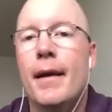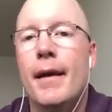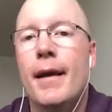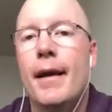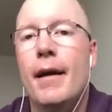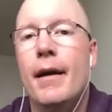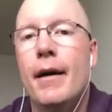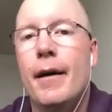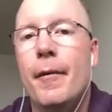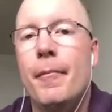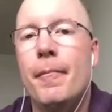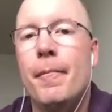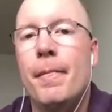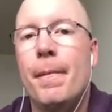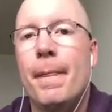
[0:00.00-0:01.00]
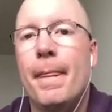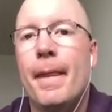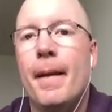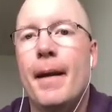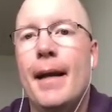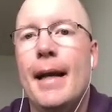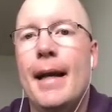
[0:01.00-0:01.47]

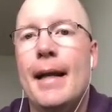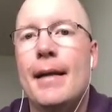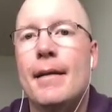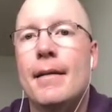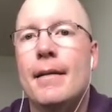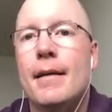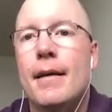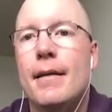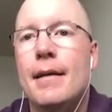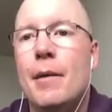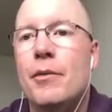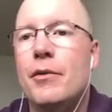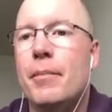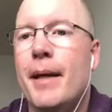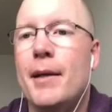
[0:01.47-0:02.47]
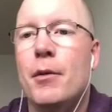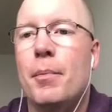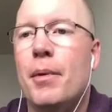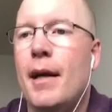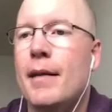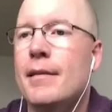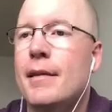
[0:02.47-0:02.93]
And that was a manual
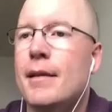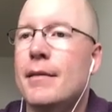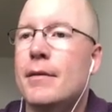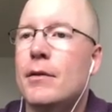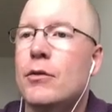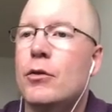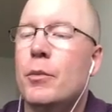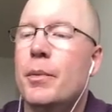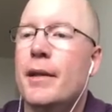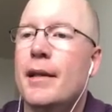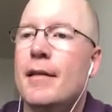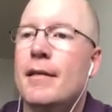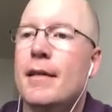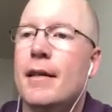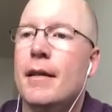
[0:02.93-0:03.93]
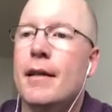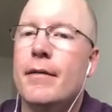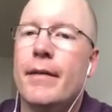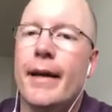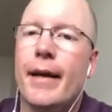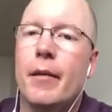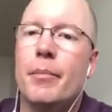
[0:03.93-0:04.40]
process, super easy. If
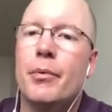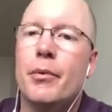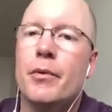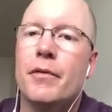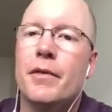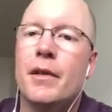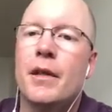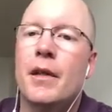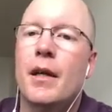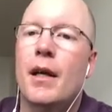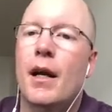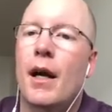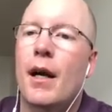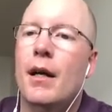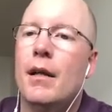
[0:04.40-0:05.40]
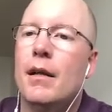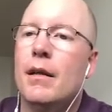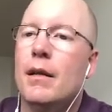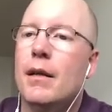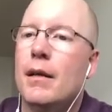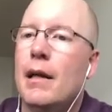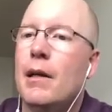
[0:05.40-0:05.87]
I get approved,
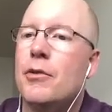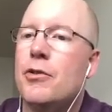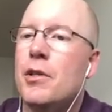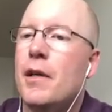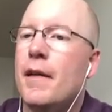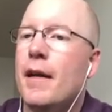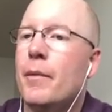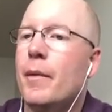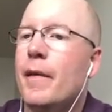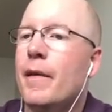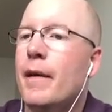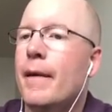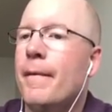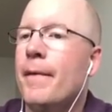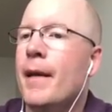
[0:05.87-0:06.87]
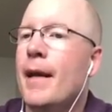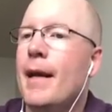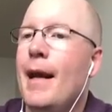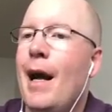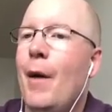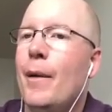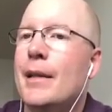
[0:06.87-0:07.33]
I'll share that with you,
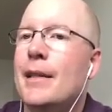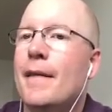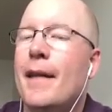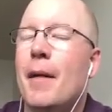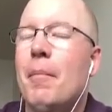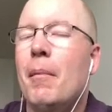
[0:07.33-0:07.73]
how I did that.